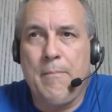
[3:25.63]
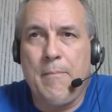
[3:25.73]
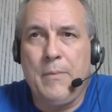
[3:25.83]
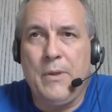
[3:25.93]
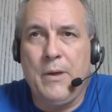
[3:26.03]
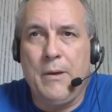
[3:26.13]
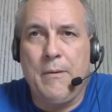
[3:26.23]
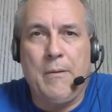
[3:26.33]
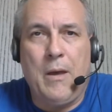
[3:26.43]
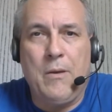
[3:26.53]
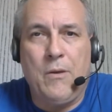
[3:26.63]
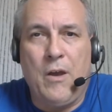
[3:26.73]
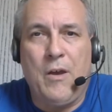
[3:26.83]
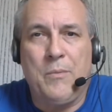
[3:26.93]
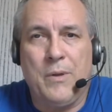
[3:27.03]

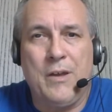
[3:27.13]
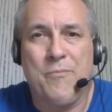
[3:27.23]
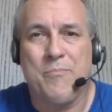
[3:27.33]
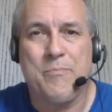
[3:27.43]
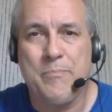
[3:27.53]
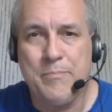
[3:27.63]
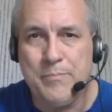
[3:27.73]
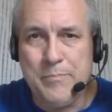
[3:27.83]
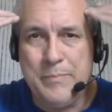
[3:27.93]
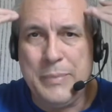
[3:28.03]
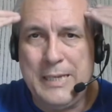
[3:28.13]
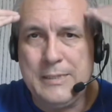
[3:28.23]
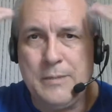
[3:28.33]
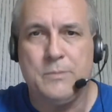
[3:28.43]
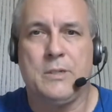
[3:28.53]
I've been kind of
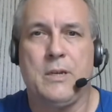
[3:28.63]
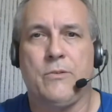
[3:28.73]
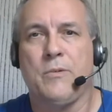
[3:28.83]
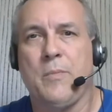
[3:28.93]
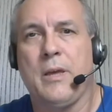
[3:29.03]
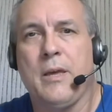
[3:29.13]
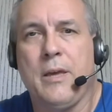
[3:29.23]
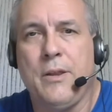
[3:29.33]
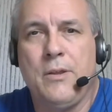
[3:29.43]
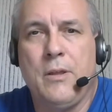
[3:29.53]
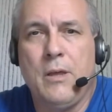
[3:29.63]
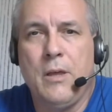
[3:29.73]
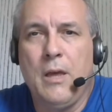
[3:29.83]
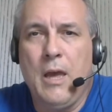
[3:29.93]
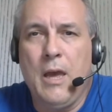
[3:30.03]
piecing them together in my head,
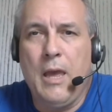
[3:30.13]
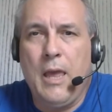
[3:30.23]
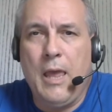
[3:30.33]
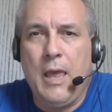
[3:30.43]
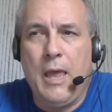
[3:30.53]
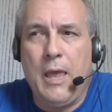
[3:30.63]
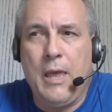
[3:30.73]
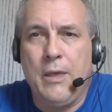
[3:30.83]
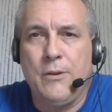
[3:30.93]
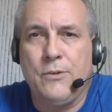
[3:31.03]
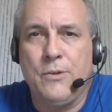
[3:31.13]
and